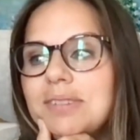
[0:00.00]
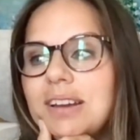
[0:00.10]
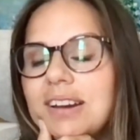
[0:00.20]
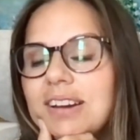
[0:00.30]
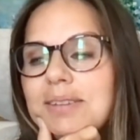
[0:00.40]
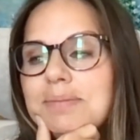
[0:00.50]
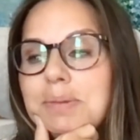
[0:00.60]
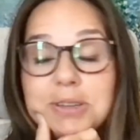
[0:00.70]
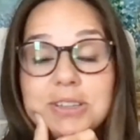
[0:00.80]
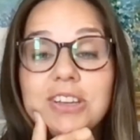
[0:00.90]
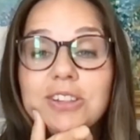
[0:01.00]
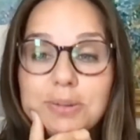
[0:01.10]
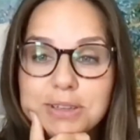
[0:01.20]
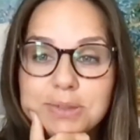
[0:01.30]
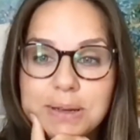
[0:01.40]
in particular
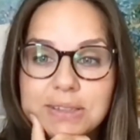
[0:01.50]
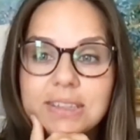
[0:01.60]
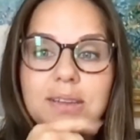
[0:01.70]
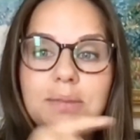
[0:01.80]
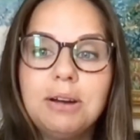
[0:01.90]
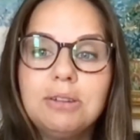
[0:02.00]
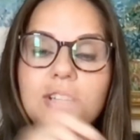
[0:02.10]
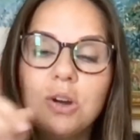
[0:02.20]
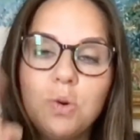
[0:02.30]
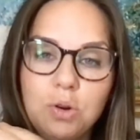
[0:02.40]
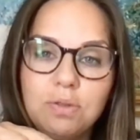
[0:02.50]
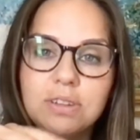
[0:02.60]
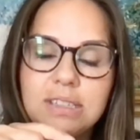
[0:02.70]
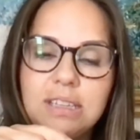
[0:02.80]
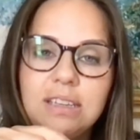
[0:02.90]
a mill spouse that's about to go
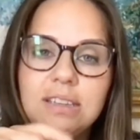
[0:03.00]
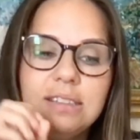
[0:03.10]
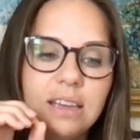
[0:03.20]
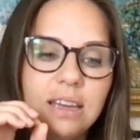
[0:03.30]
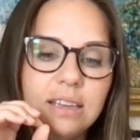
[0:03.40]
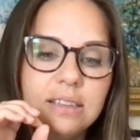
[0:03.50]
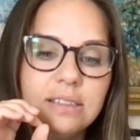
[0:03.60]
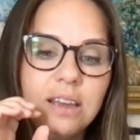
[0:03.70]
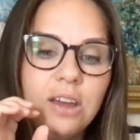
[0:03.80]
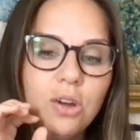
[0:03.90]
overseas, is